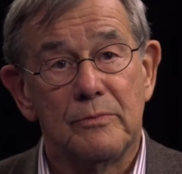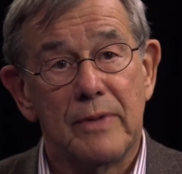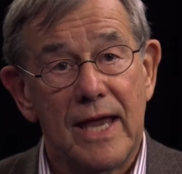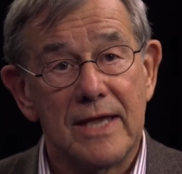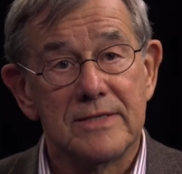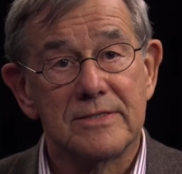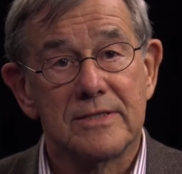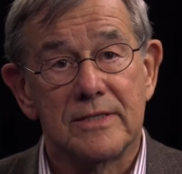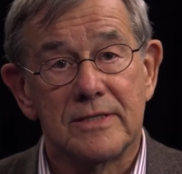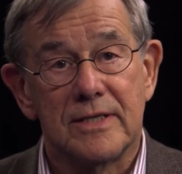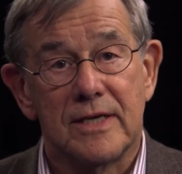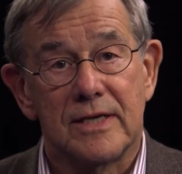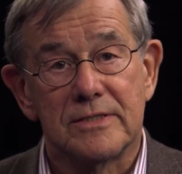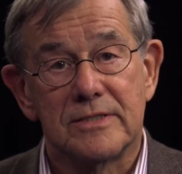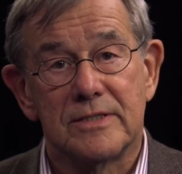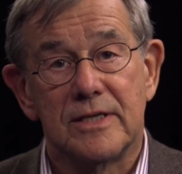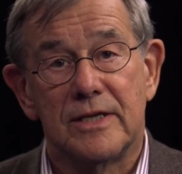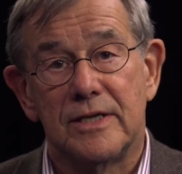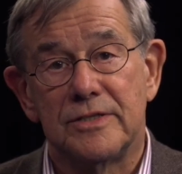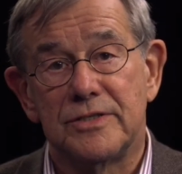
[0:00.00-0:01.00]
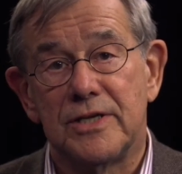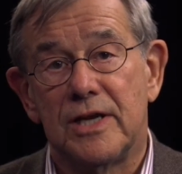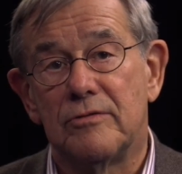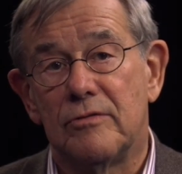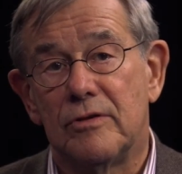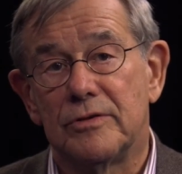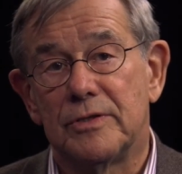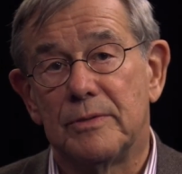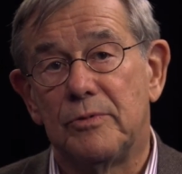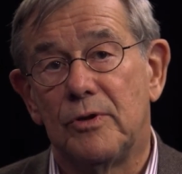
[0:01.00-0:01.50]
who pass the test and a
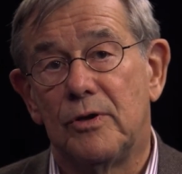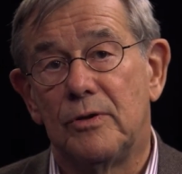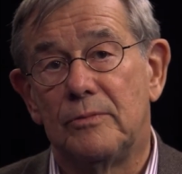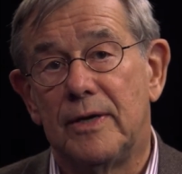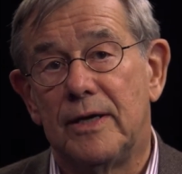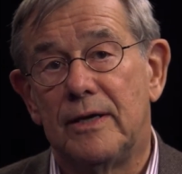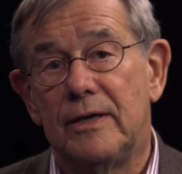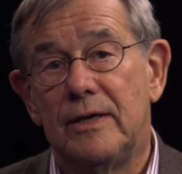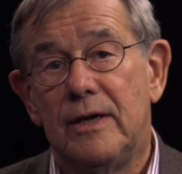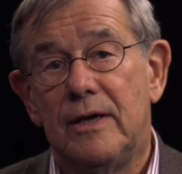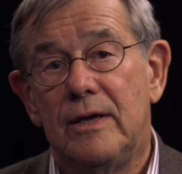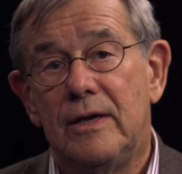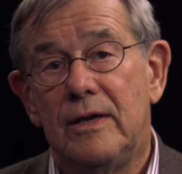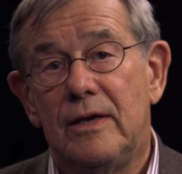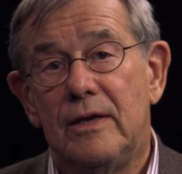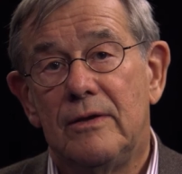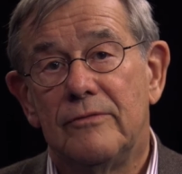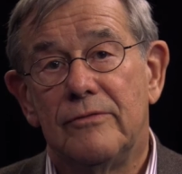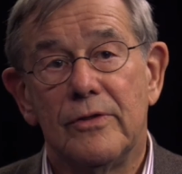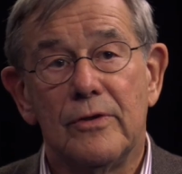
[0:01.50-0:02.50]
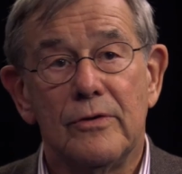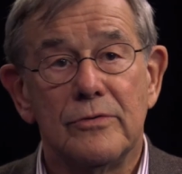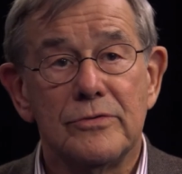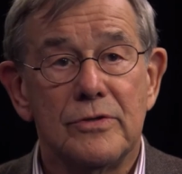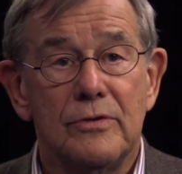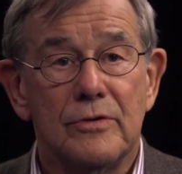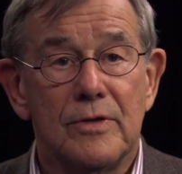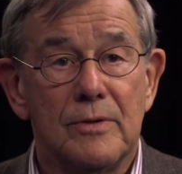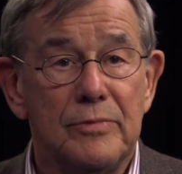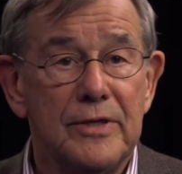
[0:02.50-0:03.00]
general diploma for those
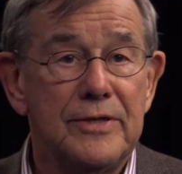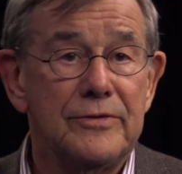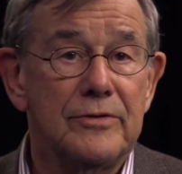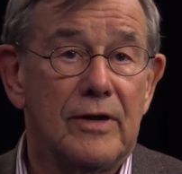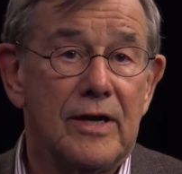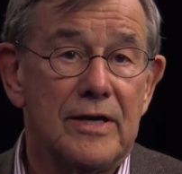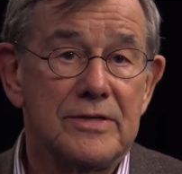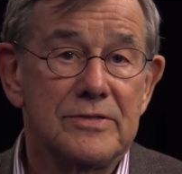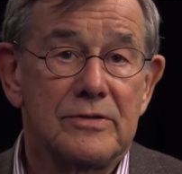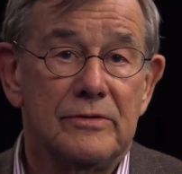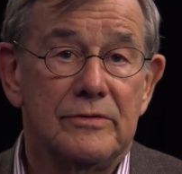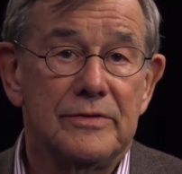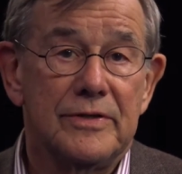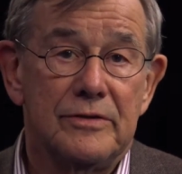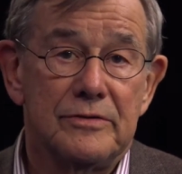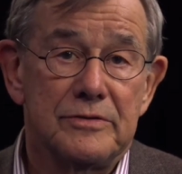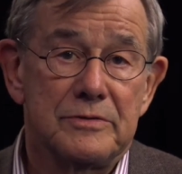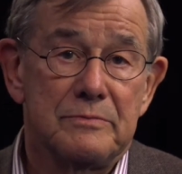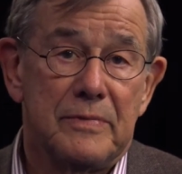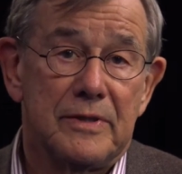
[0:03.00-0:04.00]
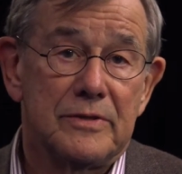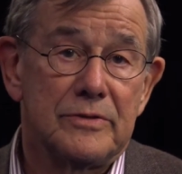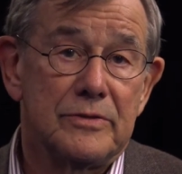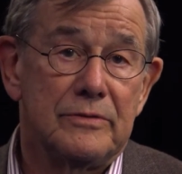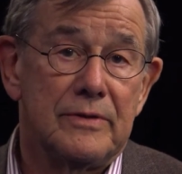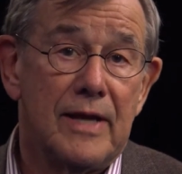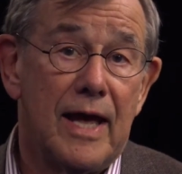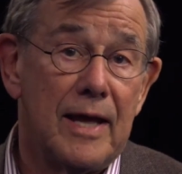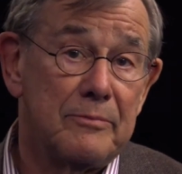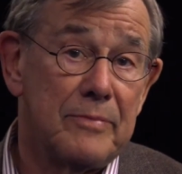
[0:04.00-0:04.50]
who complete their high school years but
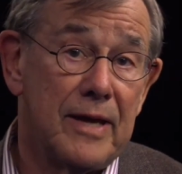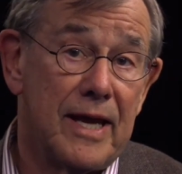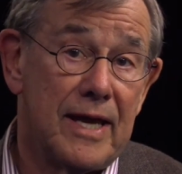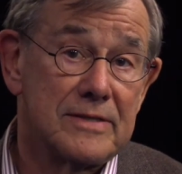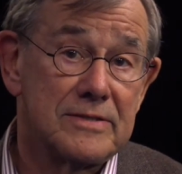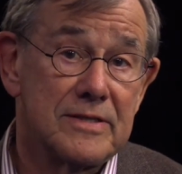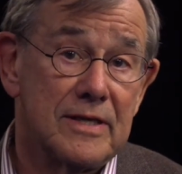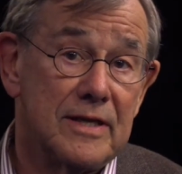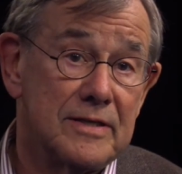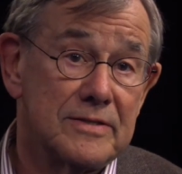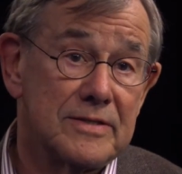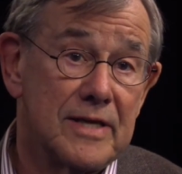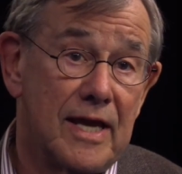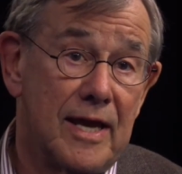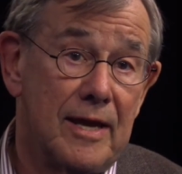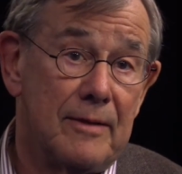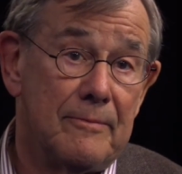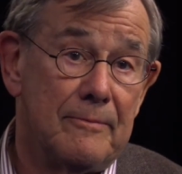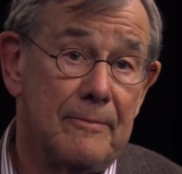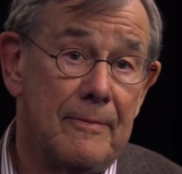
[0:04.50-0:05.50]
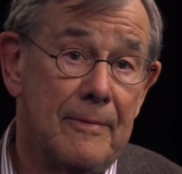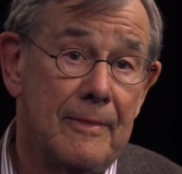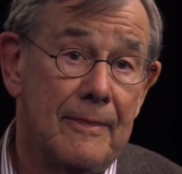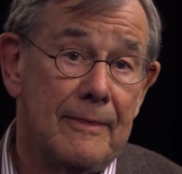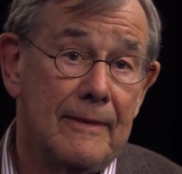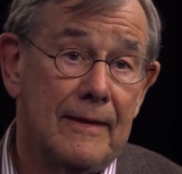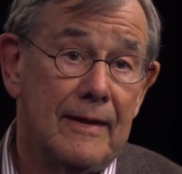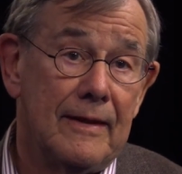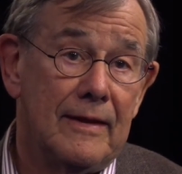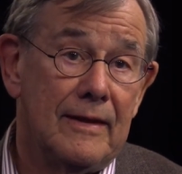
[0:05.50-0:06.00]
do not pass the exam.
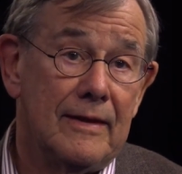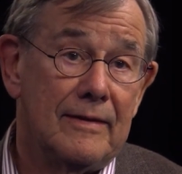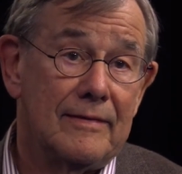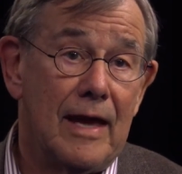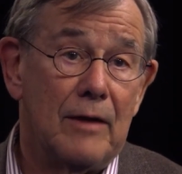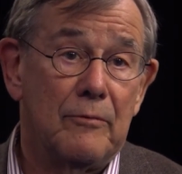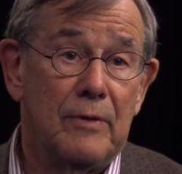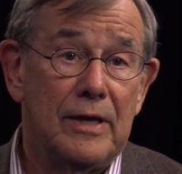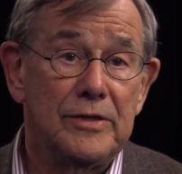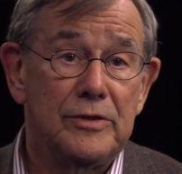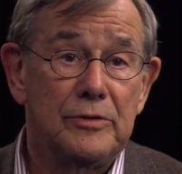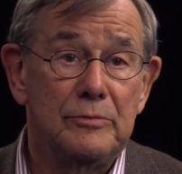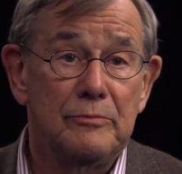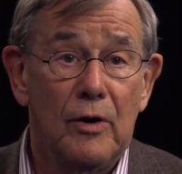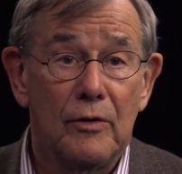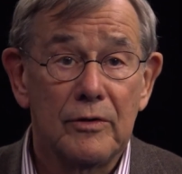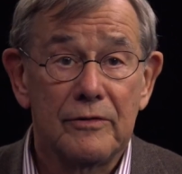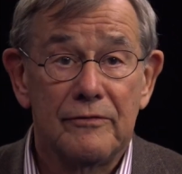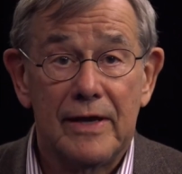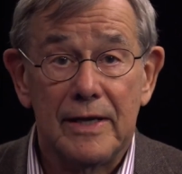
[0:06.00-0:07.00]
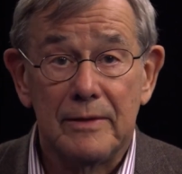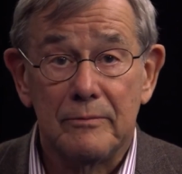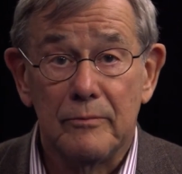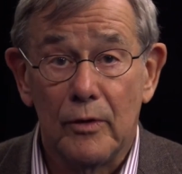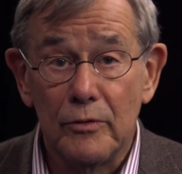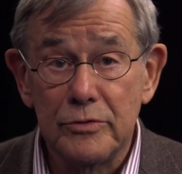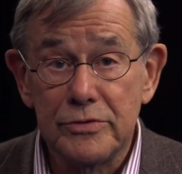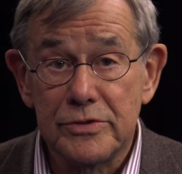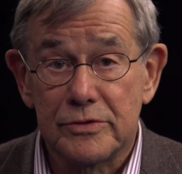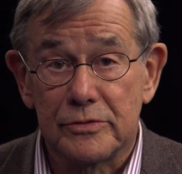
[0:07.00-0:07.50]
That way you motivate
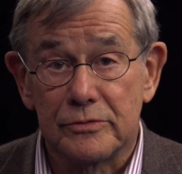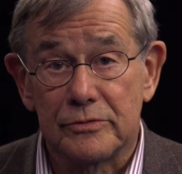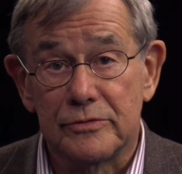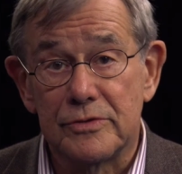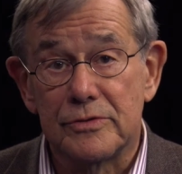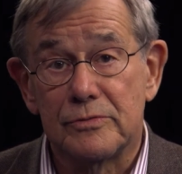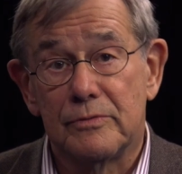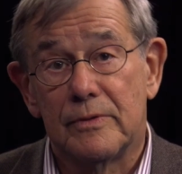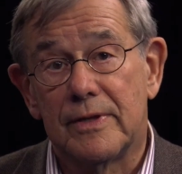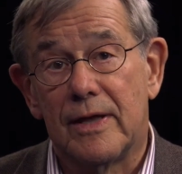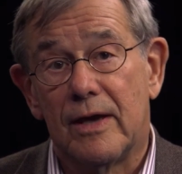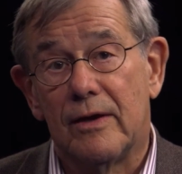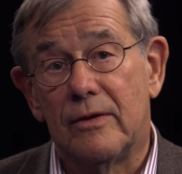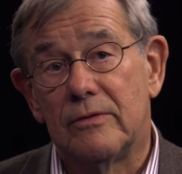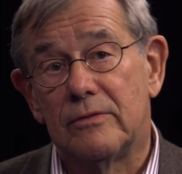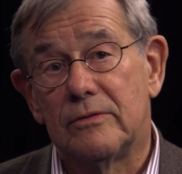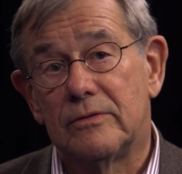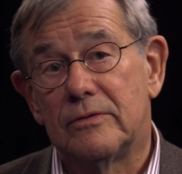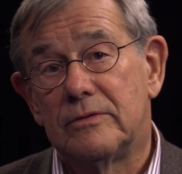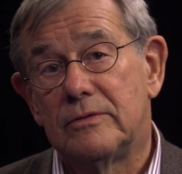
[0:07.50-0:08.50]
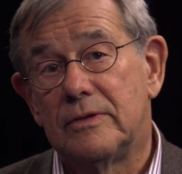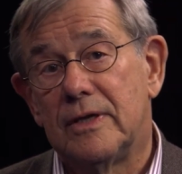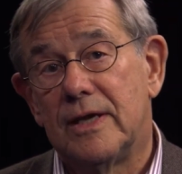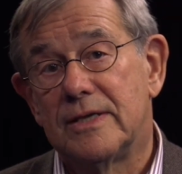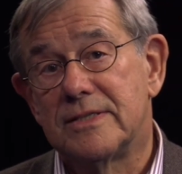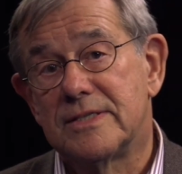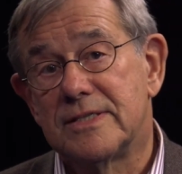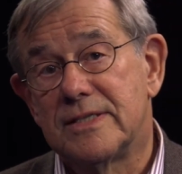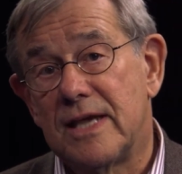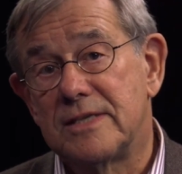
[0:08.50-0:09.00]
most students without
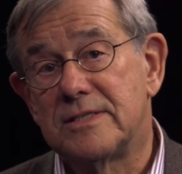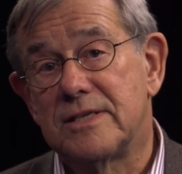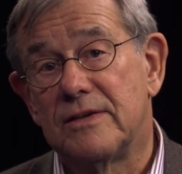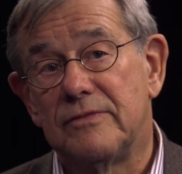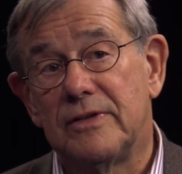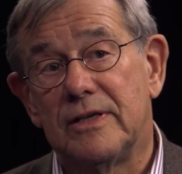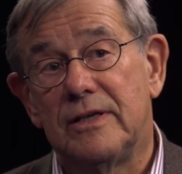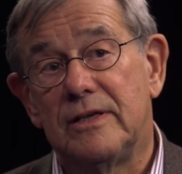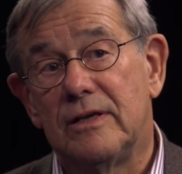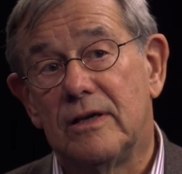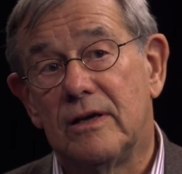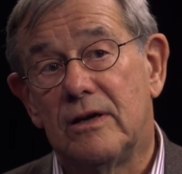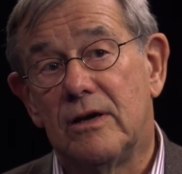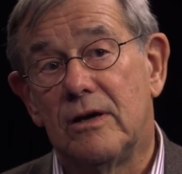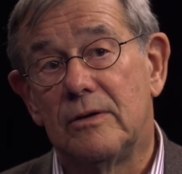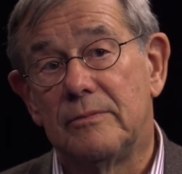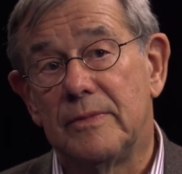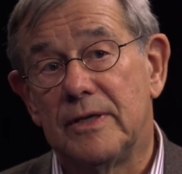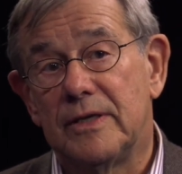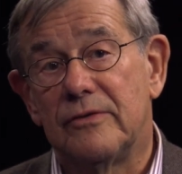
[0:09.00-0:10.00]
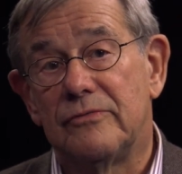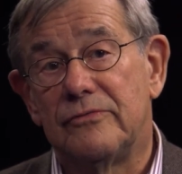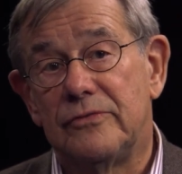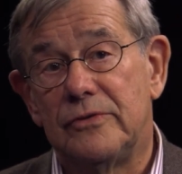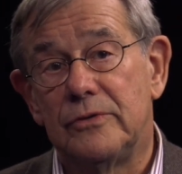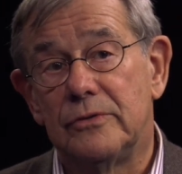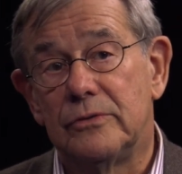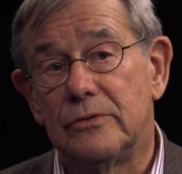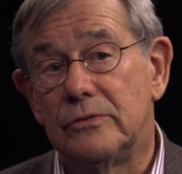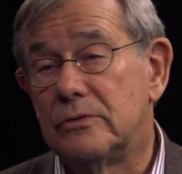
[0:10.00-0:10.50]
excessively harming a
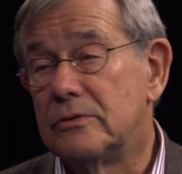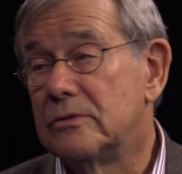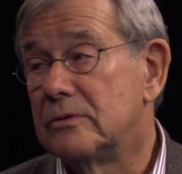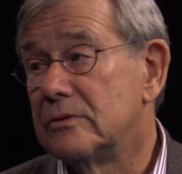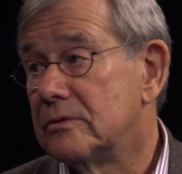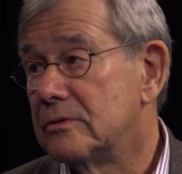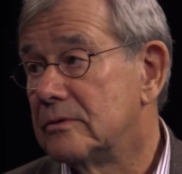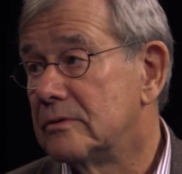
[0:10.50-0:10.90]
few.